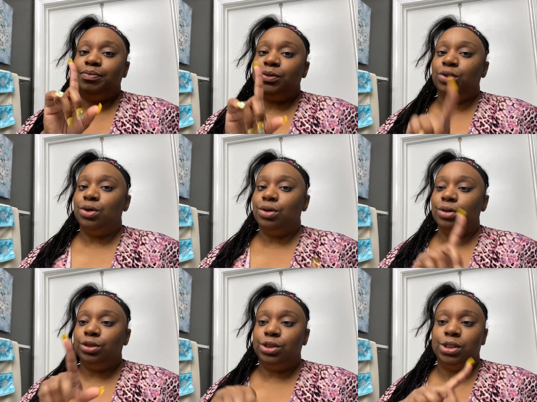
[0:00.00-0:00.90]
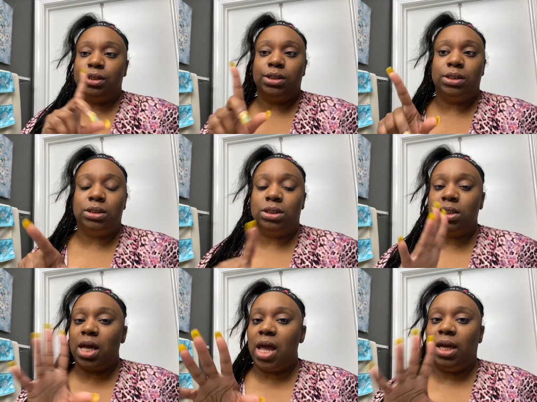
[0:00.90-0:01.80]
the girl just
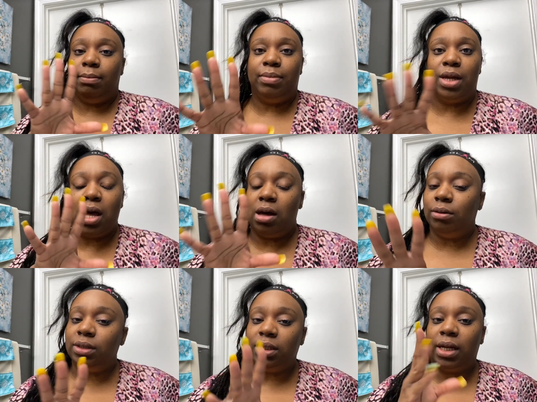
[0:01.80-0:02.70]
ain't been on it.